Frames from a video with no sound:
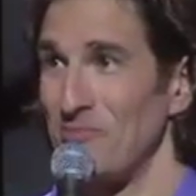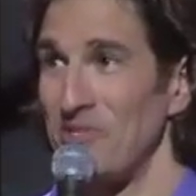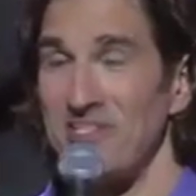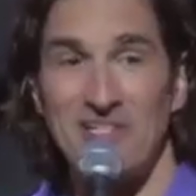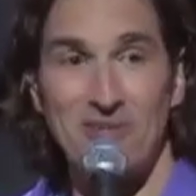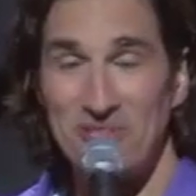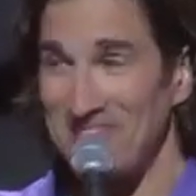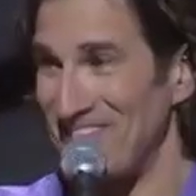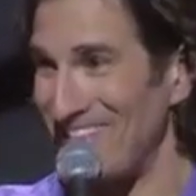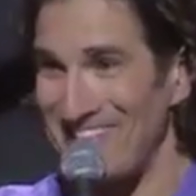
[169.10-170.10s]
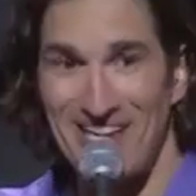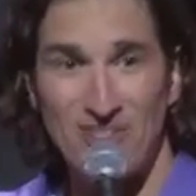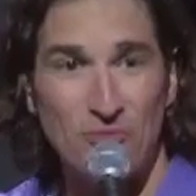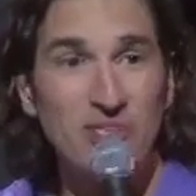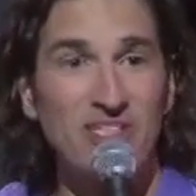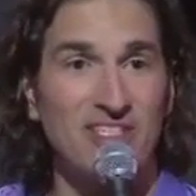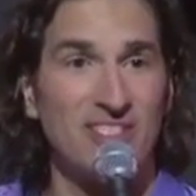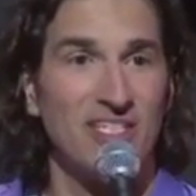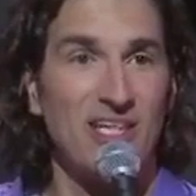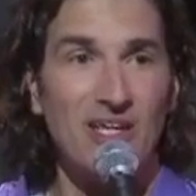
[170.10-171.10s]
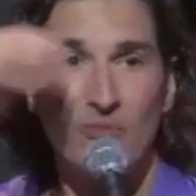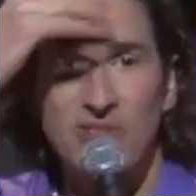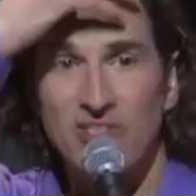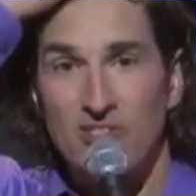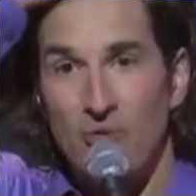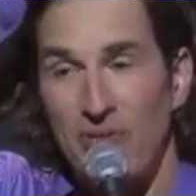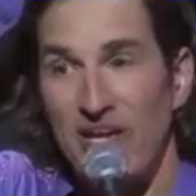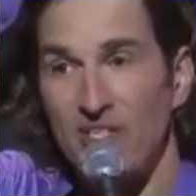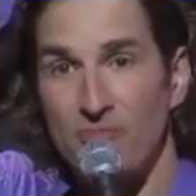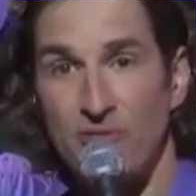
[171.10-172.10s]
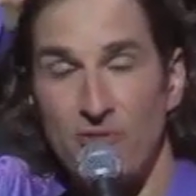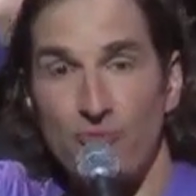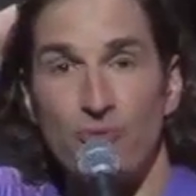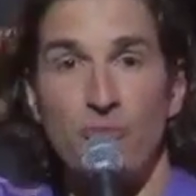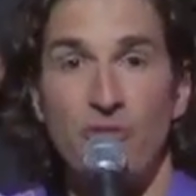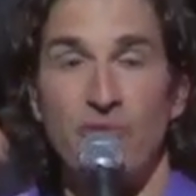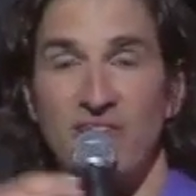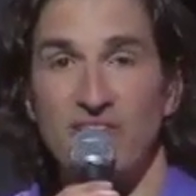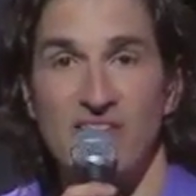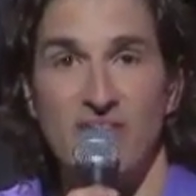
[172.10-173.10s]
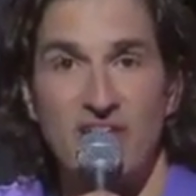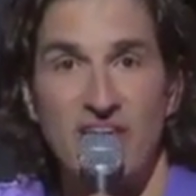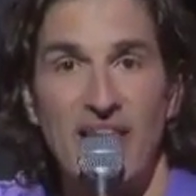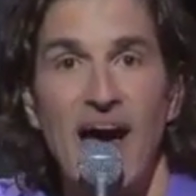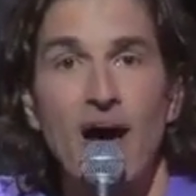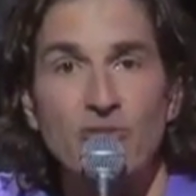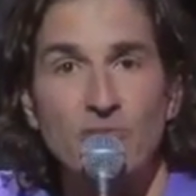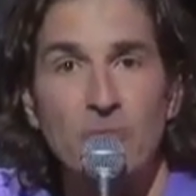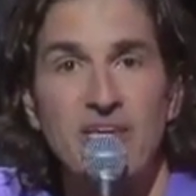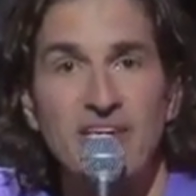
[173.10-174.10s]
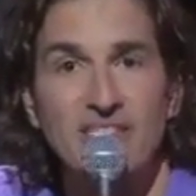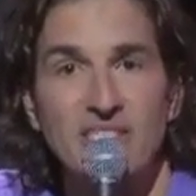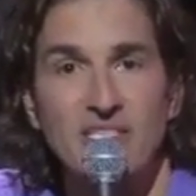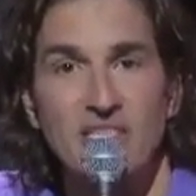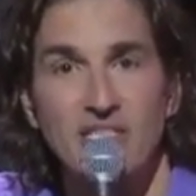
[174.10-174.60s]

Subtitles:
Please, honey, please, not the couch. Please, please don't banish me to the room with the biggest TV in the house. Please.